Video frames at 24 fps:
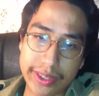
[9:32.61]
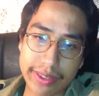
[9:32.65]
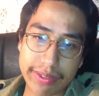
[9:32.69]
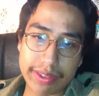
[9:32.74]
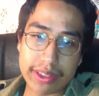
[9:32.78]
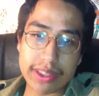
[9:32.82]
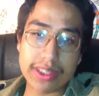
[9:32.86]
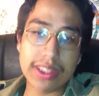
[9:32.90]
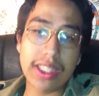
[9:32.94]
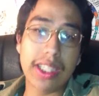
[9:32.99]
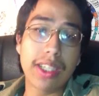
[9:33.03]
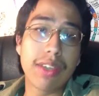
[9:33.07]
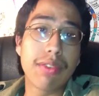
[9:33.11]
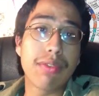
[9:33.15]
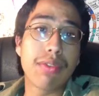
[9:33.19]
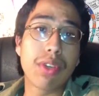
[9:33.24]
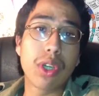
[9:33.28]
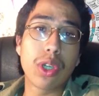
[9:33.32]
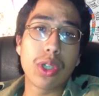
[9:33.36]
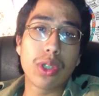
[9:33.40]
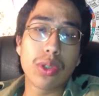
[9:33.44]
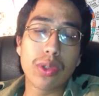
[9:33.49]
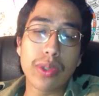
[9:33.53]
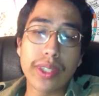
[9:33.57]
If the sign of
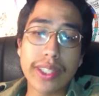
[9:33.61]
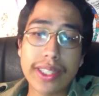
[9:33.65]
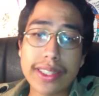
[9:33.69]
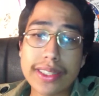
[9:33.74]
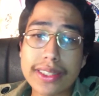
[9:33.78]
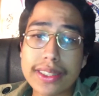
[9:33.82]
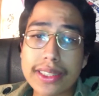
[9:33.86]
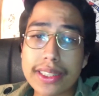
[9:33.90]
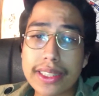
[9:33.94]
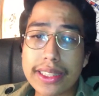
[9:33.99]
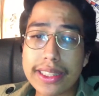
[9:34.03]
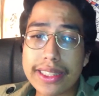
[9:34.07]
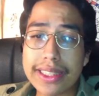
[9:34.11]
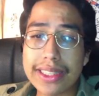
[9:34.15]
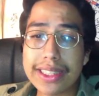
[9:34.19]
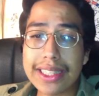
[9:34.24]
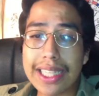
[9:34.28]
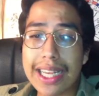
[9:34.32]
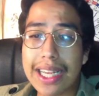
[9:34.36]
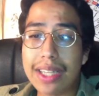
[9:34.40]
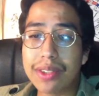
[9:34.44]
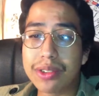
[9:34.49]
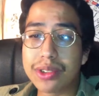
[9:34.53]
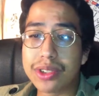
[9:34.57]
Virgo is in
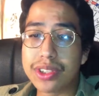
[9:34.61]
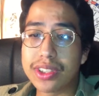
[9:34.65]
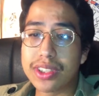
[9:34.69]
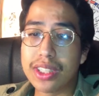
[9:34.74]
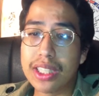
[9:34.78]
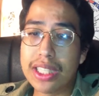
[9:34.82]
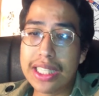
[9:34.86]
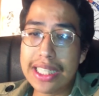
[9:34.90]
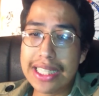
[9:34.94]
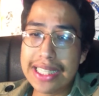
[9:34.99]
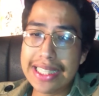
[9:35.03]
the house